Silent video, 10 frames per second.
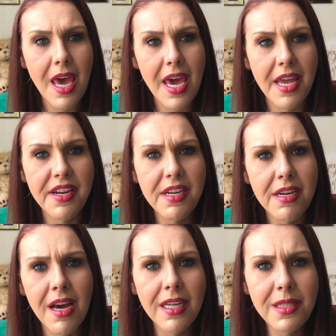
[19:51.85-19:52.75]
And
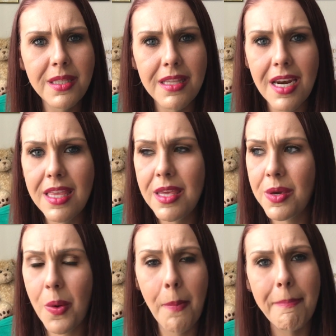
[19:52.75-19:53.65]
not so that I can
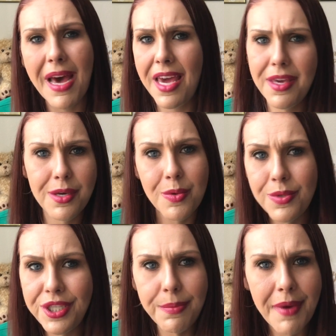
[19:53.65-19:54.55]
go buy a
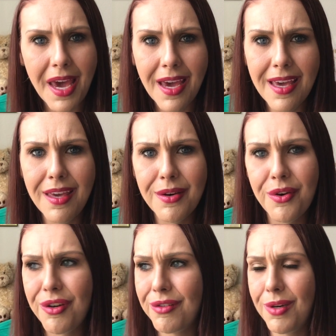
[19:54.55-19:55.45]
Gucci bag or